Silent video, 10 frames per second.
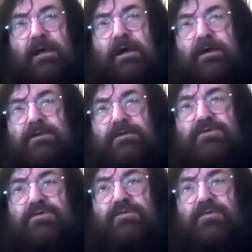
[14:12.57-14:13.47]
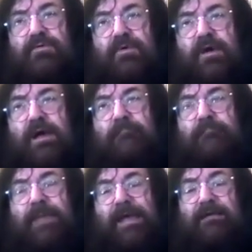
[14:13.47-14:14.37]
are the two
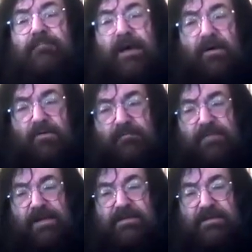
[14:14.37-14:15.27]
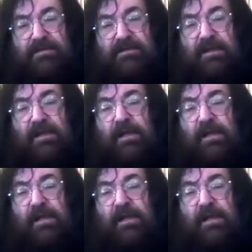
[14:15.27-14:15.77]
main power bases.